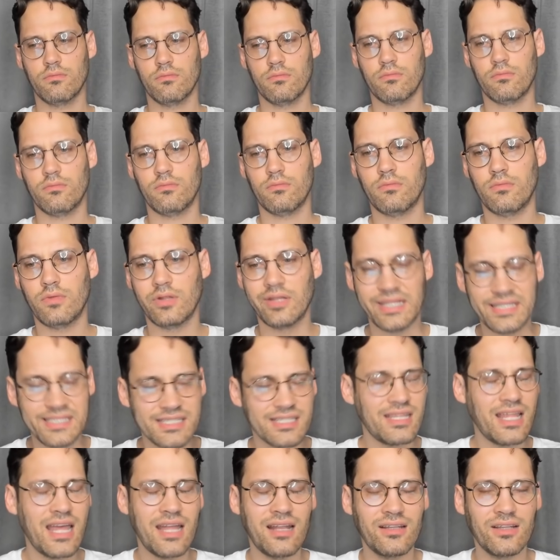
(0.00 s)
well, isn't
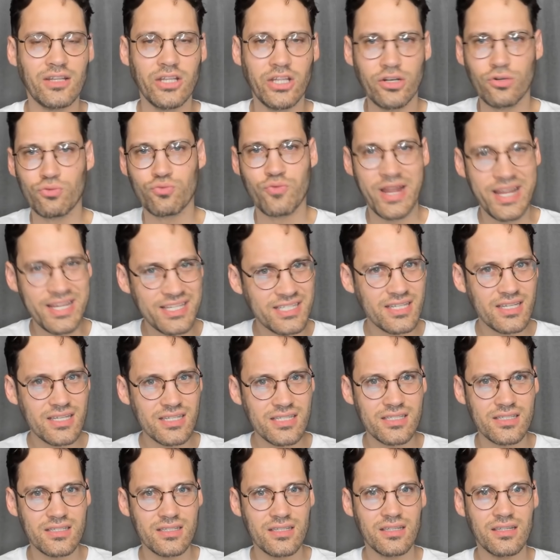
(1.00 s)
that a little
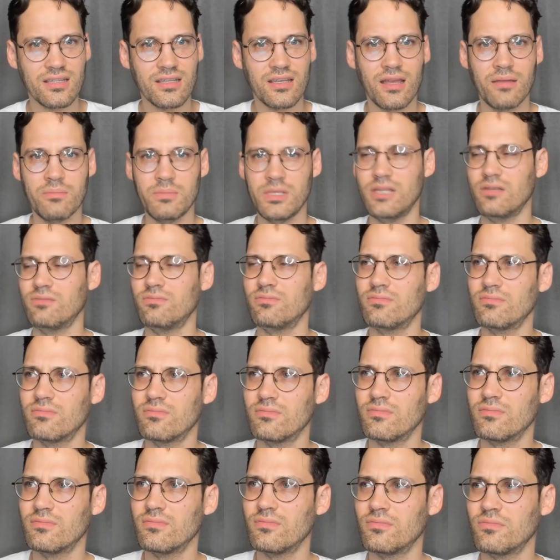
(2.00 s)
racist? I mean,
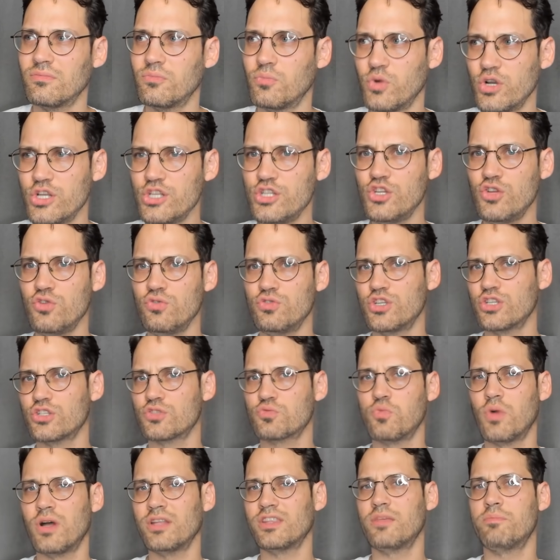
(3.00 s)
wouldn't you just
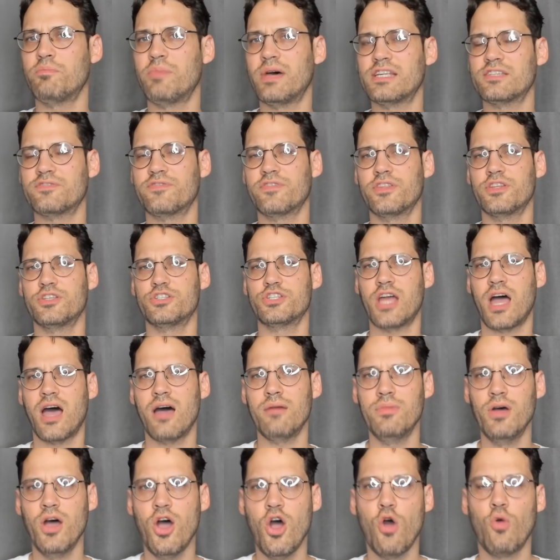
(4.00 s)
want the best for the job?
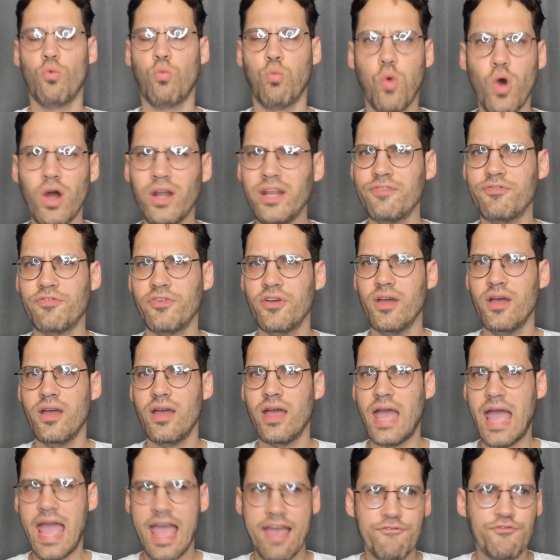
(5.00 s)
What if
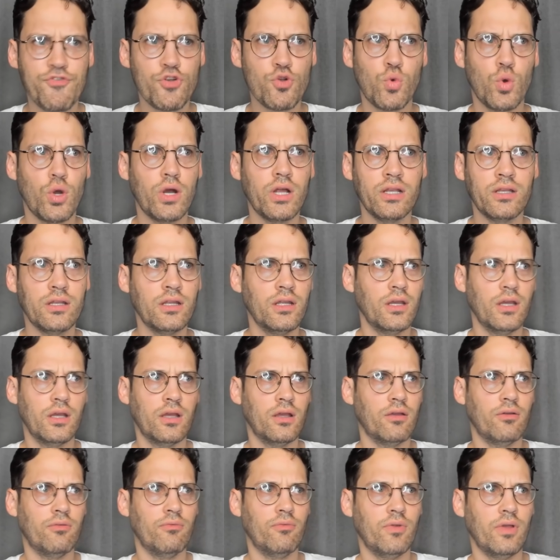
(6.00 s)
everyone
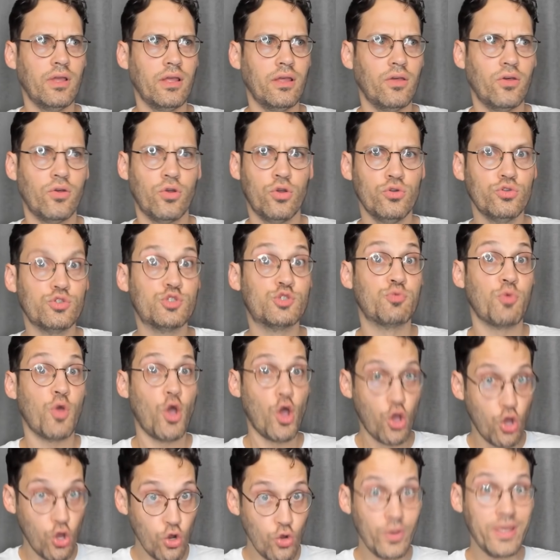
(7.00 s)
who's
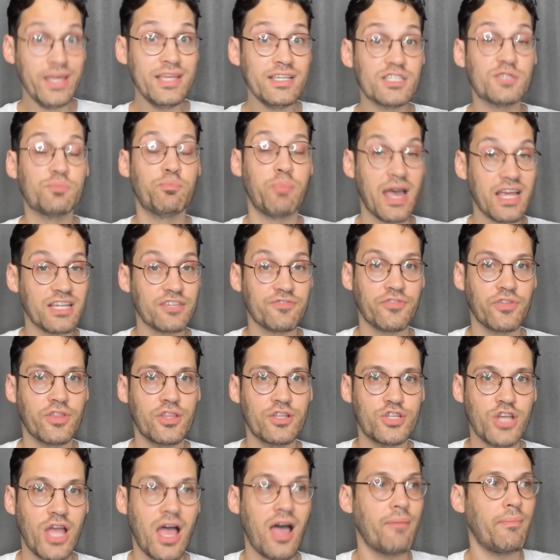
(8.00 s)
who is best for the
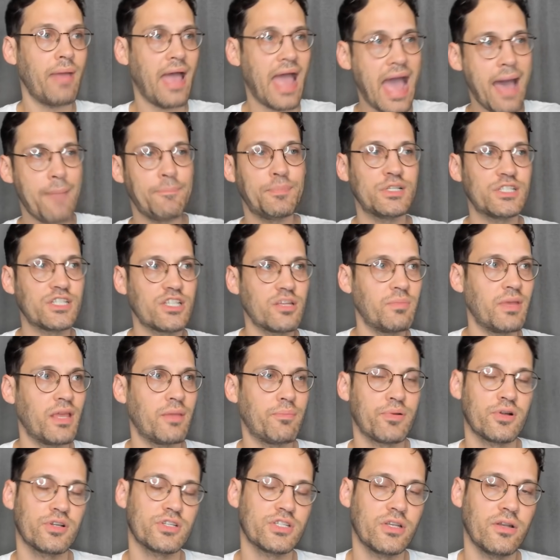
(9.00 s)
job happens to be a
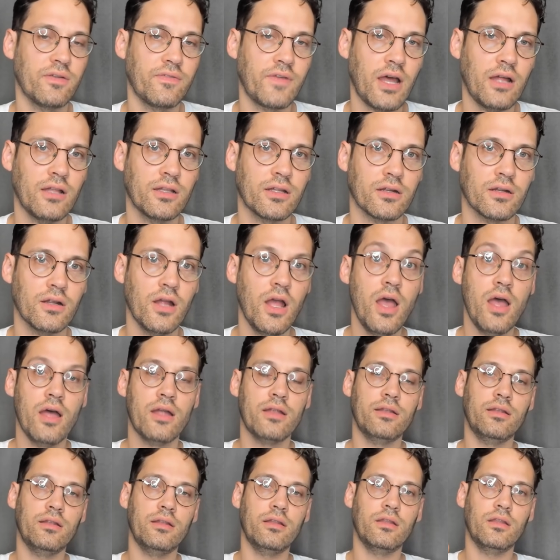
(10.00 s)
person of color?
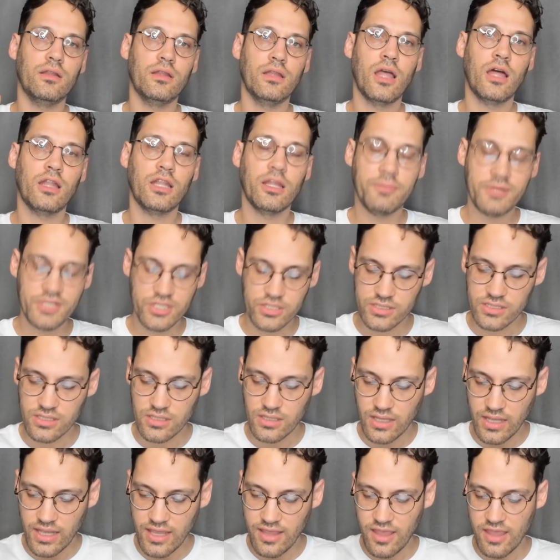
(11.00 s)
Now let me just
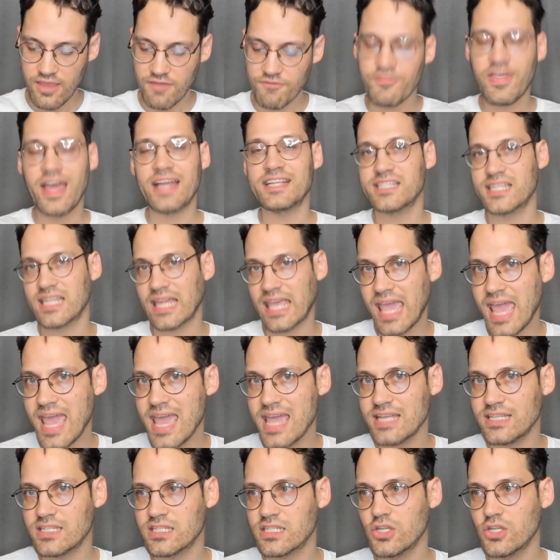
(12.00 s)
if that's the case,